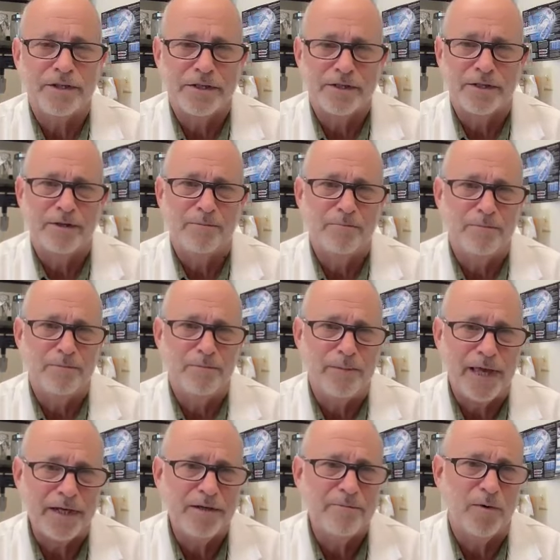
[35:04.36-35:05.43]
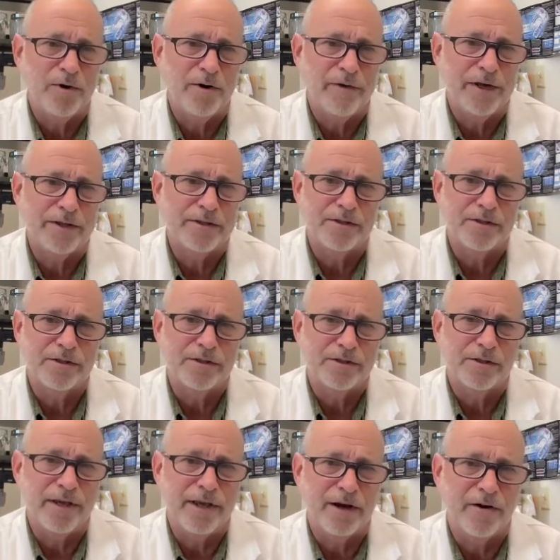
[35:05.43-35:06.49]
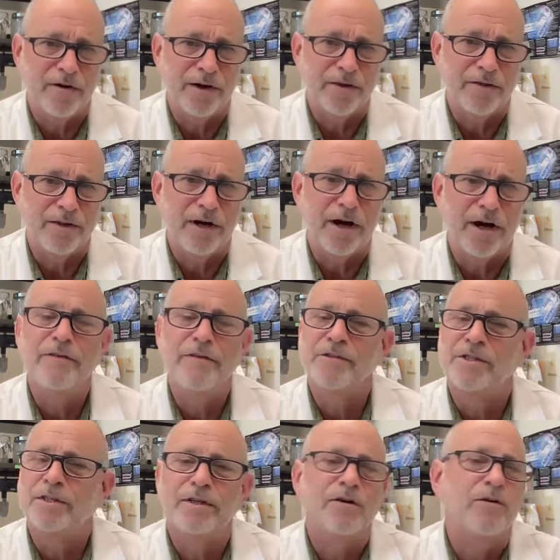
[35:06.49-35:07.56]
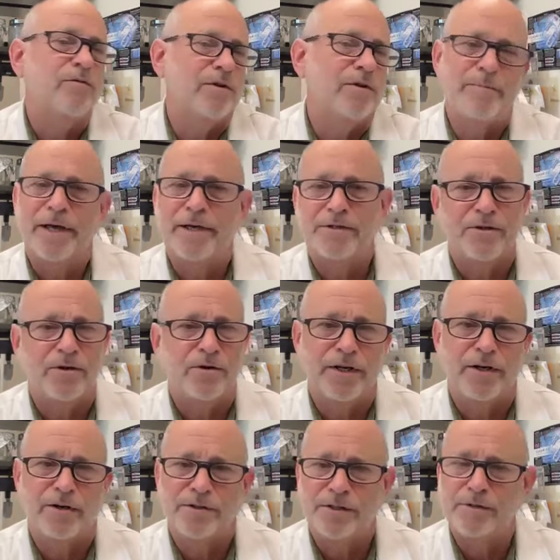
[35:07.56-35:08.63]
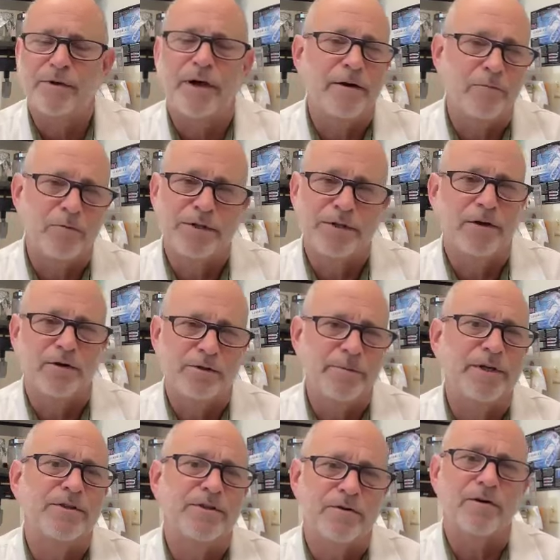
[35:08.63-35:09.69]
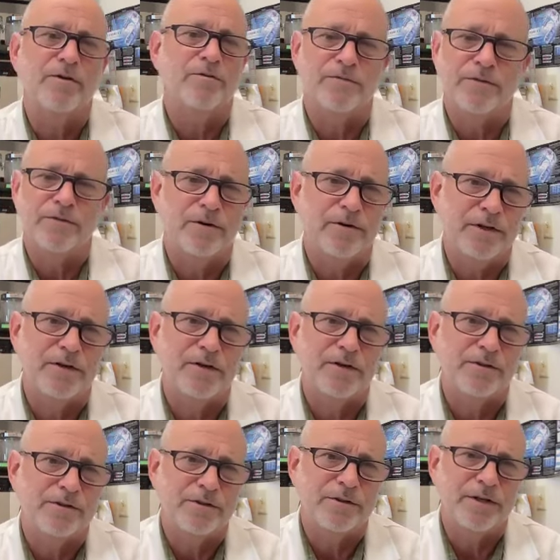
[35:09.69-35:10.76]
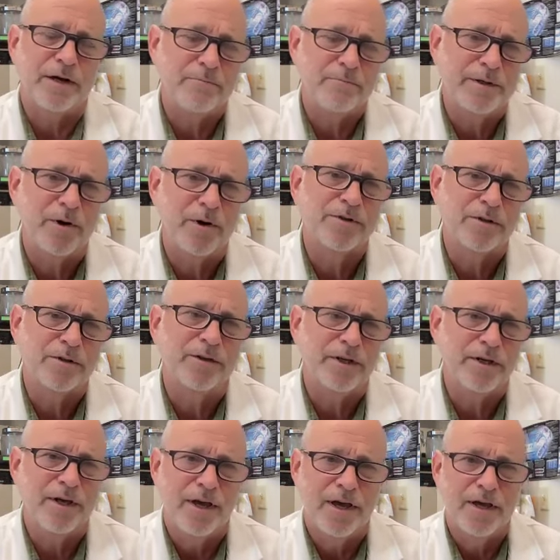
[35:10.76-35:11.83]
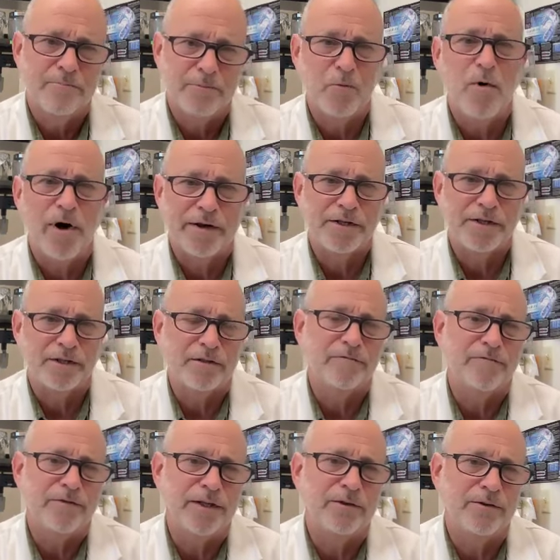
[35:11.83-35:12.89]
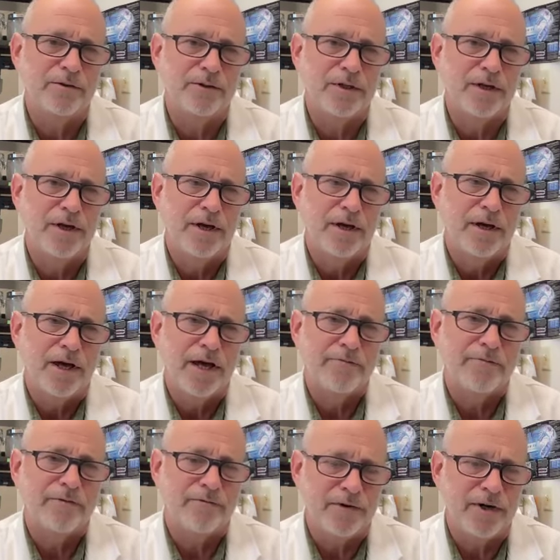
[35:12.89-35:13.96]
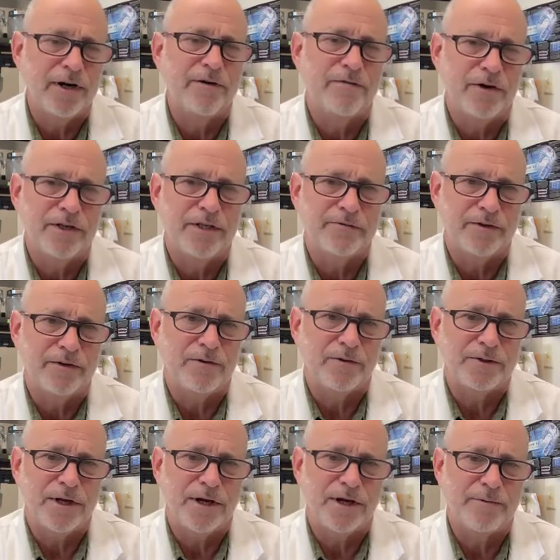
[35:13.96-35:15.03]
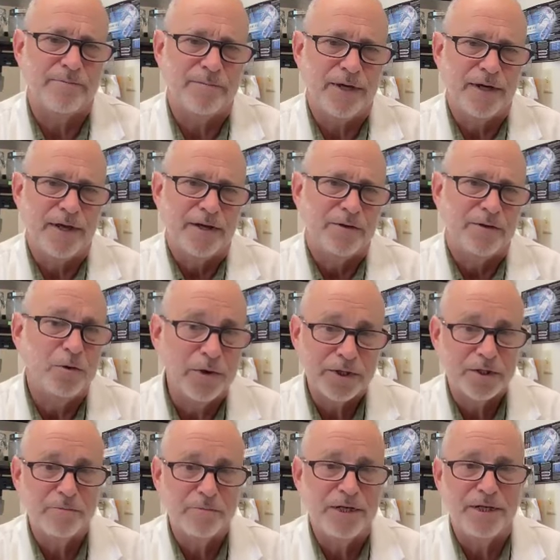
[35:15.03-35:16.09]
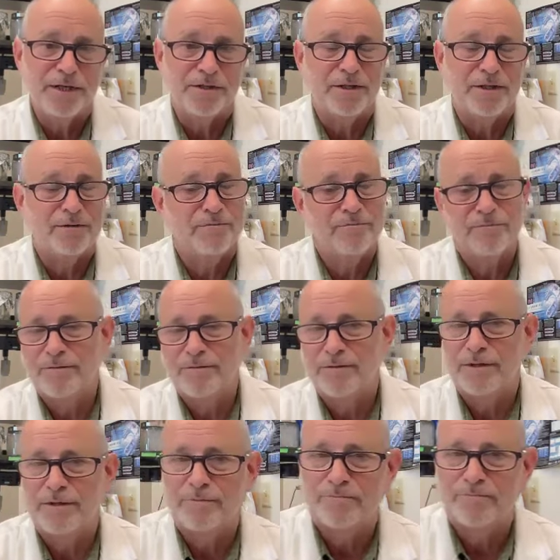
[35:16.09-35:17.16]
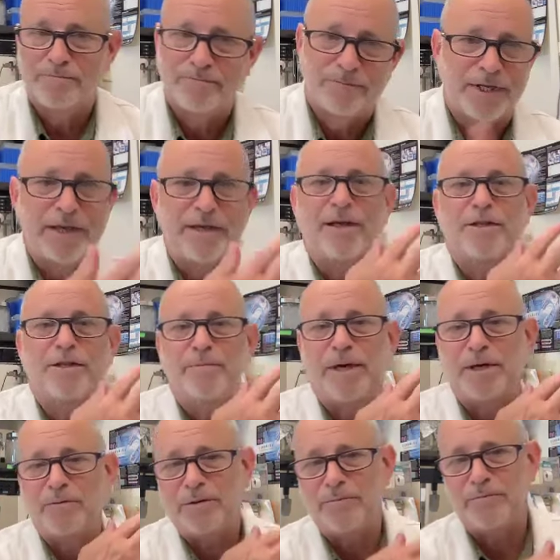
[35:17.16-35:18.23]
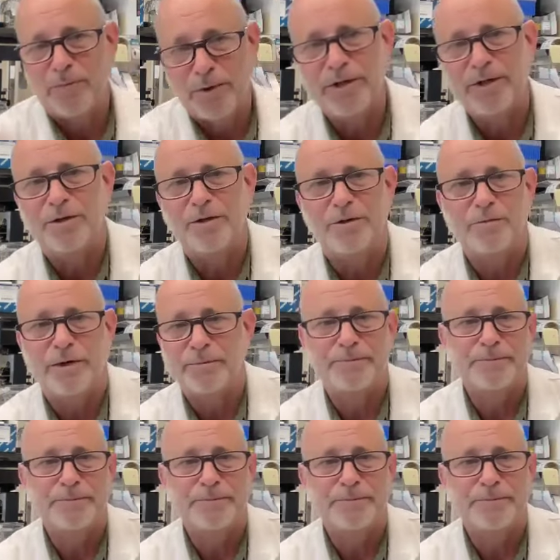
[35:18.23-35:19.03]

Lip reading: see many more advances in this area than I've seen over the past 30 years. I will tell you, it's been a struggle for 30 years, not me personally, but watching the field have a very, very difficult time. Do what should be easy. Take out the bad one, put in a good one.